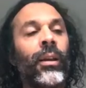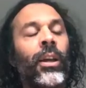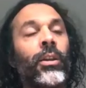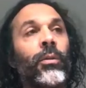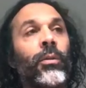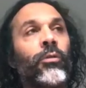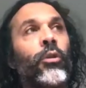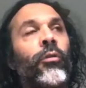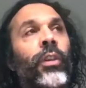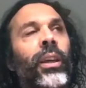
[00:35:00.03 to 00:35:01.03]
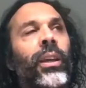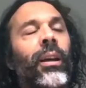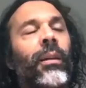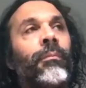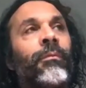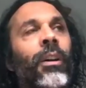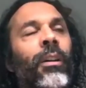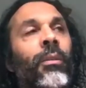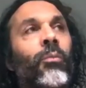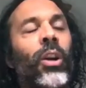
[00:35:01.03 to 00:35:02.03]
It was through the
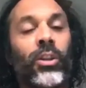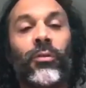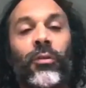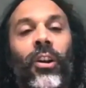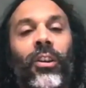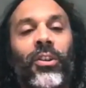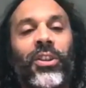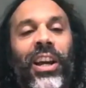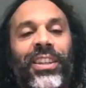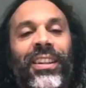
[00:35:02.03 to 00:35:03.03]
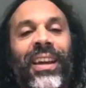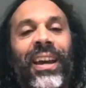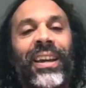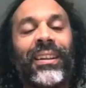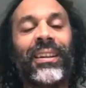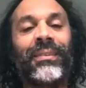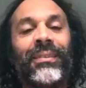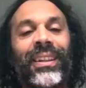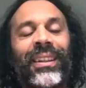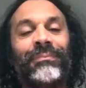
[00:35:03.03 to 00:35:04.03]
works of Carlos Castaneda,
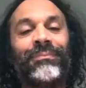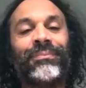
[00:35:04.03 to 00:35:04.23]
the